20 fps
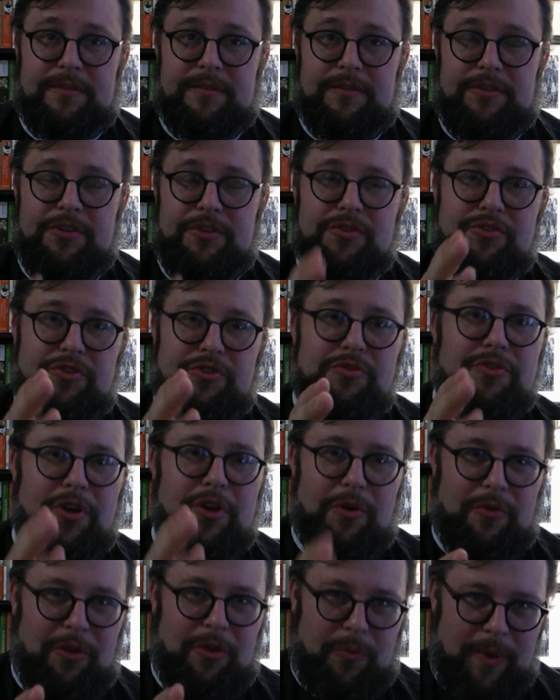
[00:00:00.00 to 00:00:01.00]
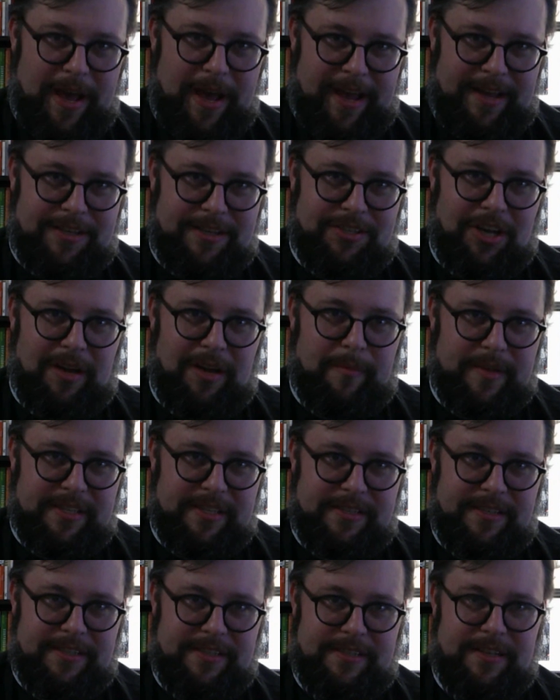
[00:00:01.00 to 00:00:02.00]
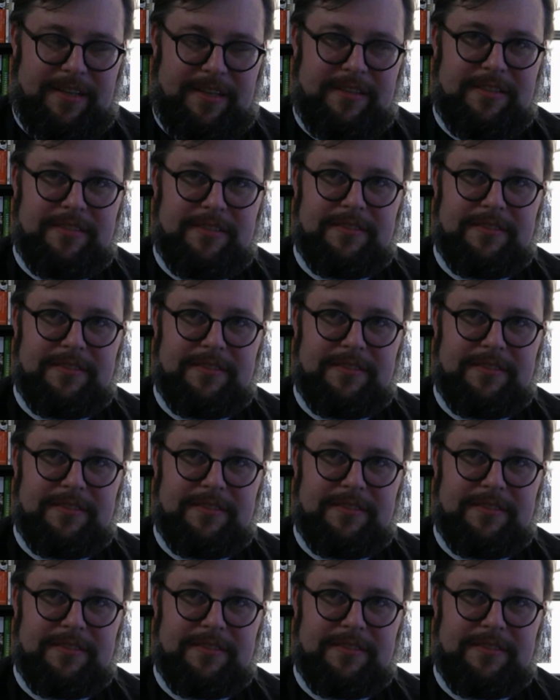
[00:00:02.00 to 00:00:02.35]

You do know the way, Thomas, he says,